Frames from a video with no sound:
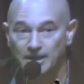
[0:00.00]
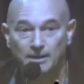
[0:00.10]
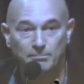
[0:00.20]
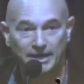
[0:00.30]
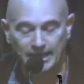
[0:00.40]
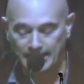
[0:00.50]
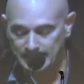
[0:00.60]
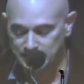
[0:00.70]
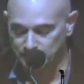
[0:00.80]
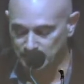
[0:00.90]
My
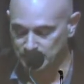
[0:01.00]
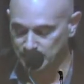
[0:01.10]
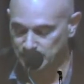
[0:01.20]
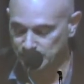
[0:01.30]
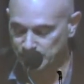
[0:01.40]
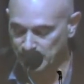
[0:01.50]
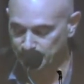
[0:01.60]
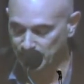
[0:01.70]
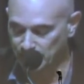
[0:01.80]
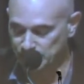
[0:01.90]
argument to
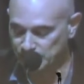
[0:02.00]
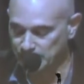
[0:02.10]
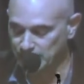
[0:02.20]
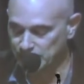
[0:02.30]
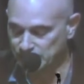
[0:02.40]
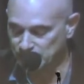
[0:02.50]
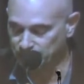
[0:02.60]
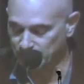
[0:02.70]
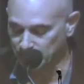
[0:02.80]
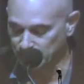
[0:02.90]
signpost is as
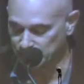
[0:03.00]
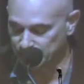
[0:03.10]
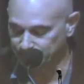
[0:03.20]
follows.